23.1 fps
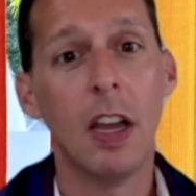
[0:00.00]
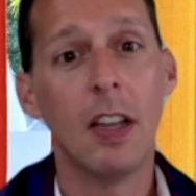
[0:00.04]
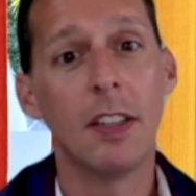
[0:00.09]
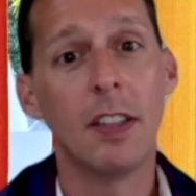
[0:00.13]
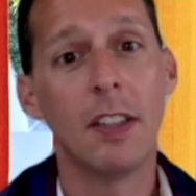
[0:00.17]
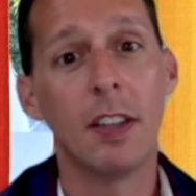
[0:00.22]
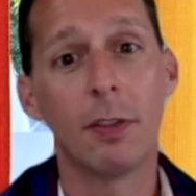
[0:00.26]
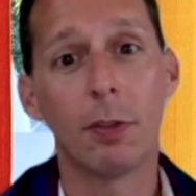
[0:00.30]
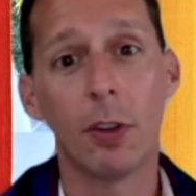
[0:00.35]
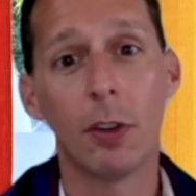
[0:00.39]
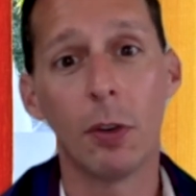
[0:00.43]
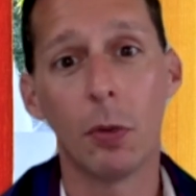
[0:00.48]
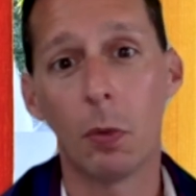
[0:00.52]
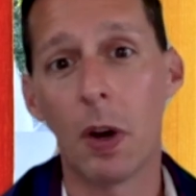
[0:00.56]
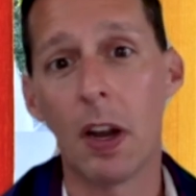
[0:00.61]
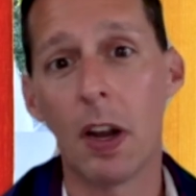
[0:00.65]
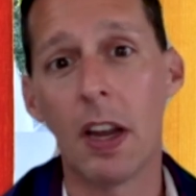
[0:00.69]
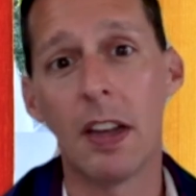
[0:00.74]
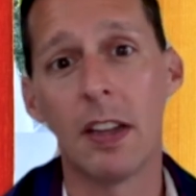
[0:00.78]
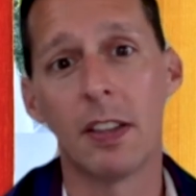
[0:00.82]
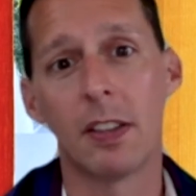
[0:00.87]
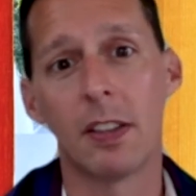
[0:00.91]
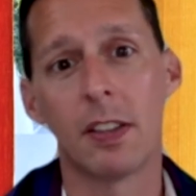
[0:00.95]
different
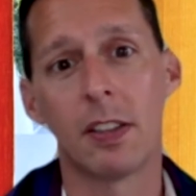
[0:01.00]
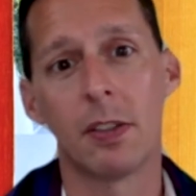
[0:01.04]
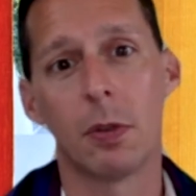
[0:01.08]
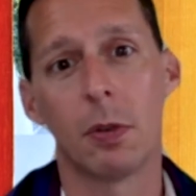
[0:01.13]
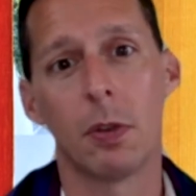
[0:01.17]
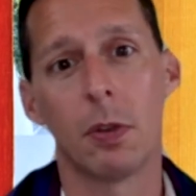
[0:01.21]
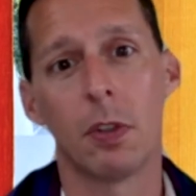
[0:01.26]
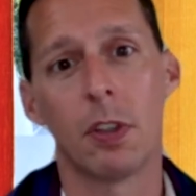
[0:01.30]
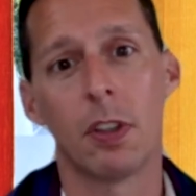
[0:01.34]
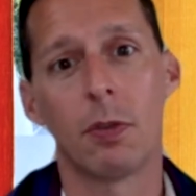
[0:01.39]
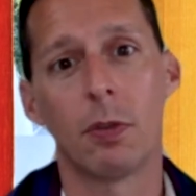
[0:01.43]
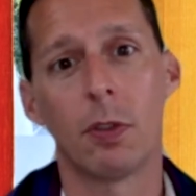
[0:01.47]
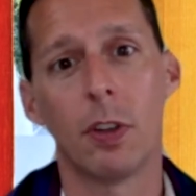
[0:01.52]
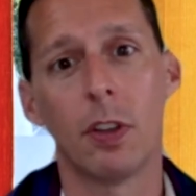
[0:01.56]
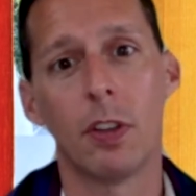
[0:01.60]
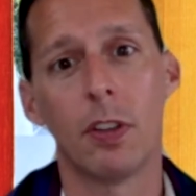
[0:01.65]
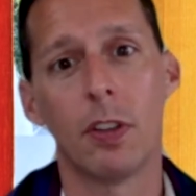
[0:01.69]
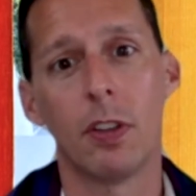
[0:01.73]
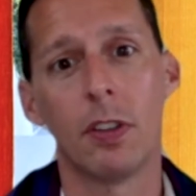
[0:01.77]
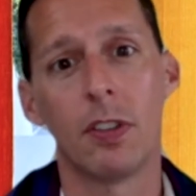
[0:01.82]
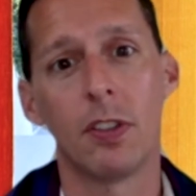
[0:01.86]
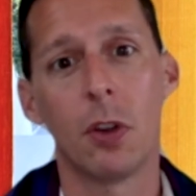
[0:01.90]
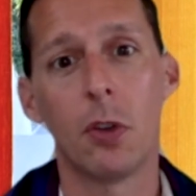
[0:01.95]
race or
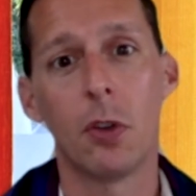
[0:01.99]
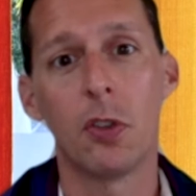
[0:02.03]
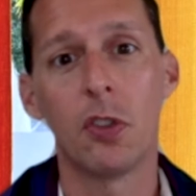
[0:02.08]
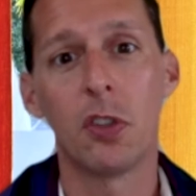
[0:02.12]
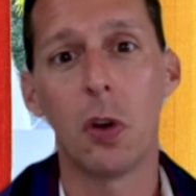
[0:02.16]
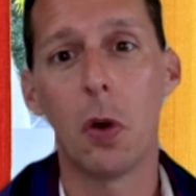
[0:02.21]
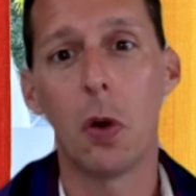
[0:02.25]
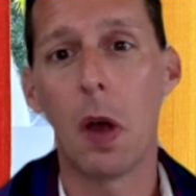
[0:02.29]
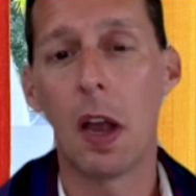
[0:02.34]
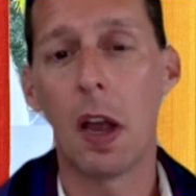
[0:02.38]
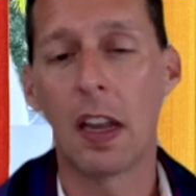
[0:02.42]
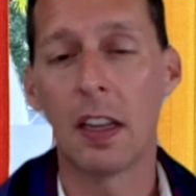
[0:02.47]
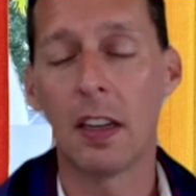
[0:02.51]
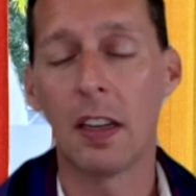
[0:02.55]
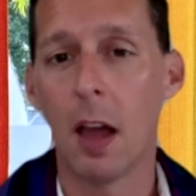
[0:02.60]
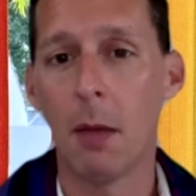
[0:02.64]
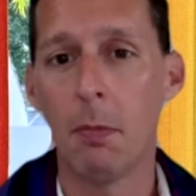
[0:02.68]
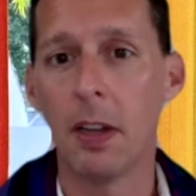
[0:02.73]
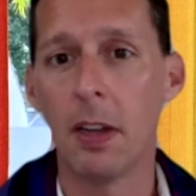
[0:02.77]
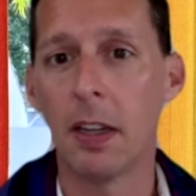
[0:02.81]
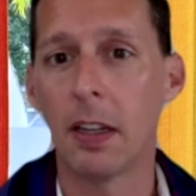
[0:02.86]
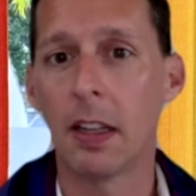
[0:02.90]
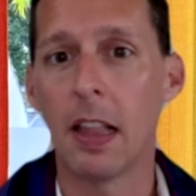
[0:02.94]
different
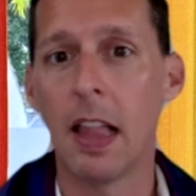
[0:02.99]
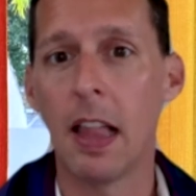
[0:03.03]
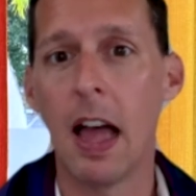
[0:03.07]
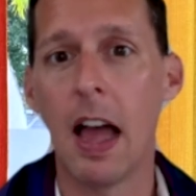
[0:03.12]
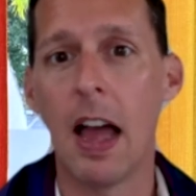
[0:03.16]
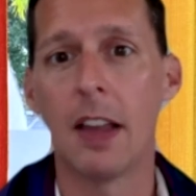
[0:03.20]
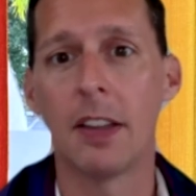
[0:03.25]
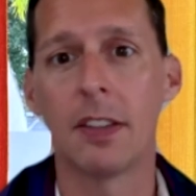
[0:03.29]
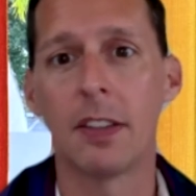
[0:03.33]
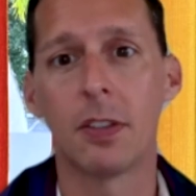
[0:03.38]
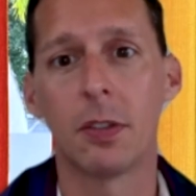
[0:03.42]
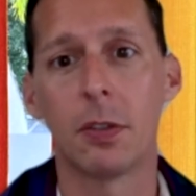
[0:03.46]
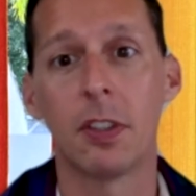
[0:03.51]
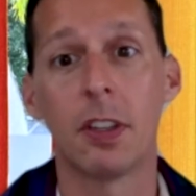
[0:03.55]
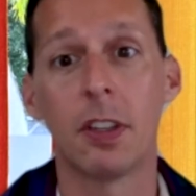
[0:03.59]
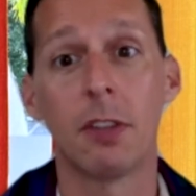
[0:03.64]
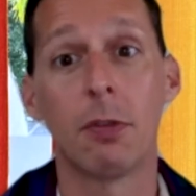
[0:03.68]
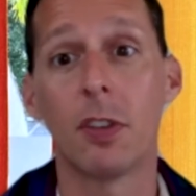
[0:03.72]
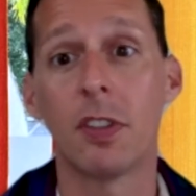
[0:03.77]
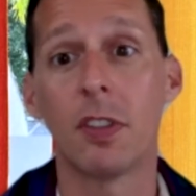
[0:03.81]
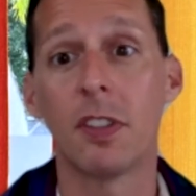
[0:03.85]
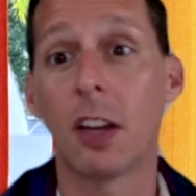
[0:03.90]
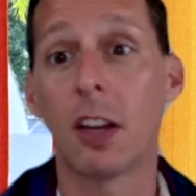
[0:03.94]
socioeconomic class or
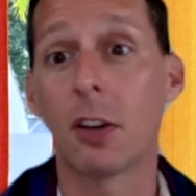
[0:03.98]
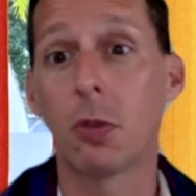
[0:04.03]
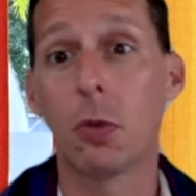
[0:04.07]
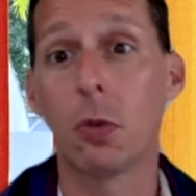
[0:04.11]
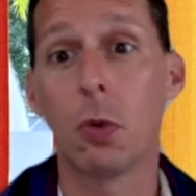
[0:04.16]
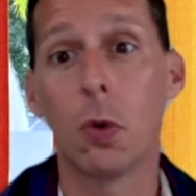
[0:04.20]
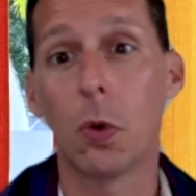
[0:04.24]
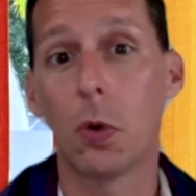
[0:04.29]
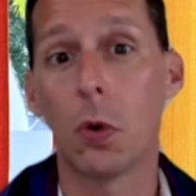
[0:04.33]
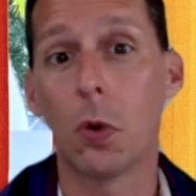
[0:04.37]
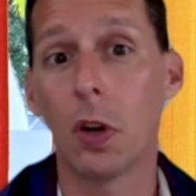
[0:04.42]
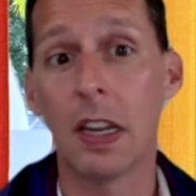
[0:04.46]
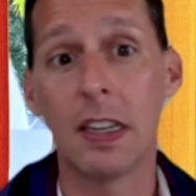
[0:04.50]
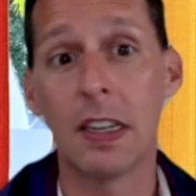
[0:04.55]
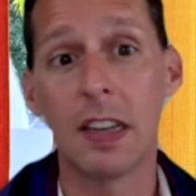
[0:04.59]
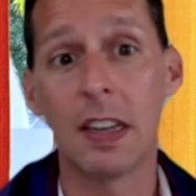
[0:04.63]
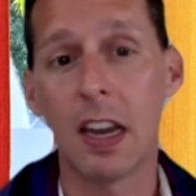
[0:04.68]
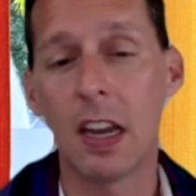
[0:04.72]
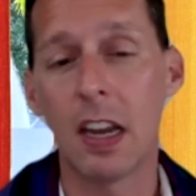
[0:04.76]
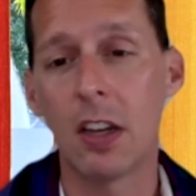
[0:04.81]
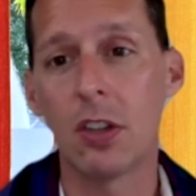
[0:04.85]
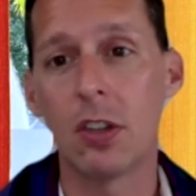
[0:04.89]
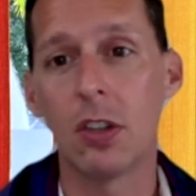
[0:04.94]
different sexual
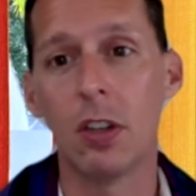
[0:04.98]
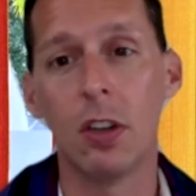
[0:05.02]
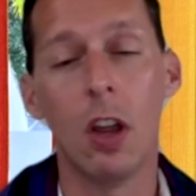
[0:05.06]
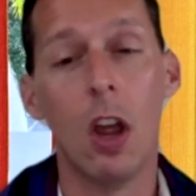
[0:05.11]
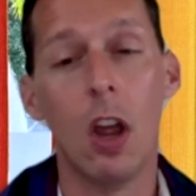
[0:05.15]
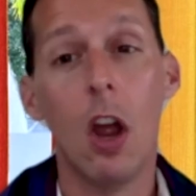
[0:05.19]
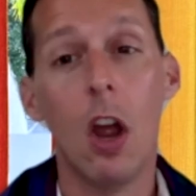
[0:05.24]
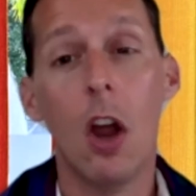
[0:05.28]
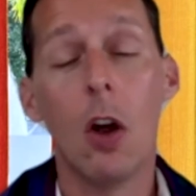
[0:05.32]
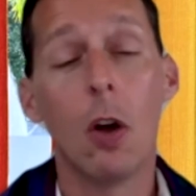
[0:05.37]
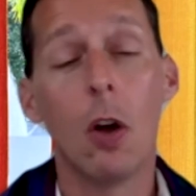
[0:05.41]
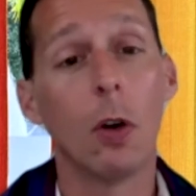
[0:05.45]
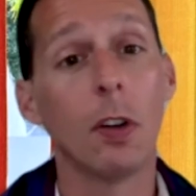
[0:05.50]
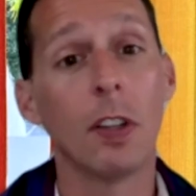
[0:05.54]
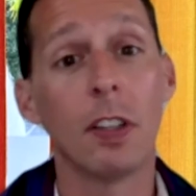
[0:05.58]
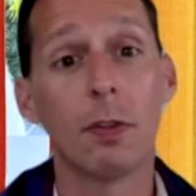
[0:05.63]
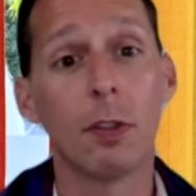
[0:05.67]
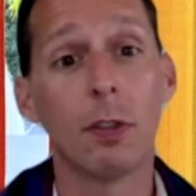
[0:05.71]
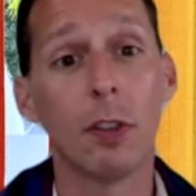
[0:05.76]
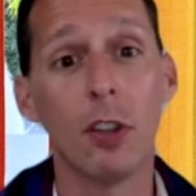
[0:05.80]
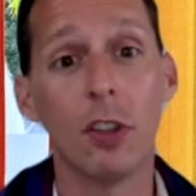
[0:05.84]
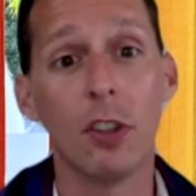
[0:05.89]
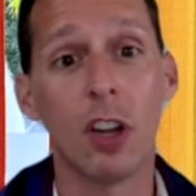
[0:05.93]
orientation or
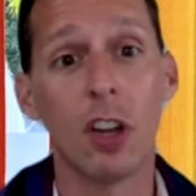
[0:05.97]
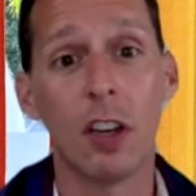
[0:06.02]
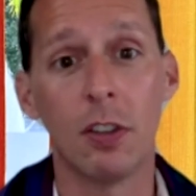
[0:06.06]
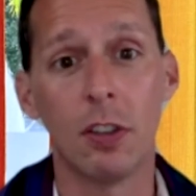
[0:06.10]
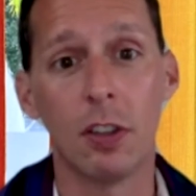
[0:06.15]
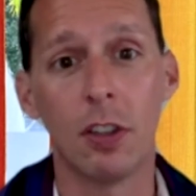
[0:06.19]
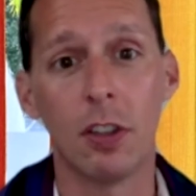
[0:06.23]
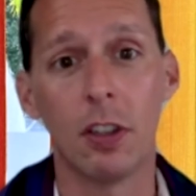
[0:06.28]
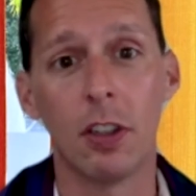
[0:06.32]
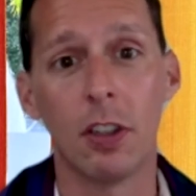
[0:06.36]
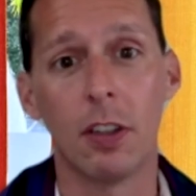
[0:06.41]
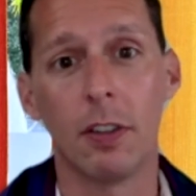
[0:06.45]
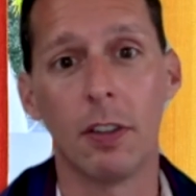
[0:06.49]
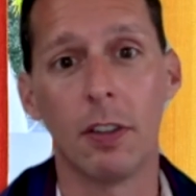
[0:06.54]
different gender.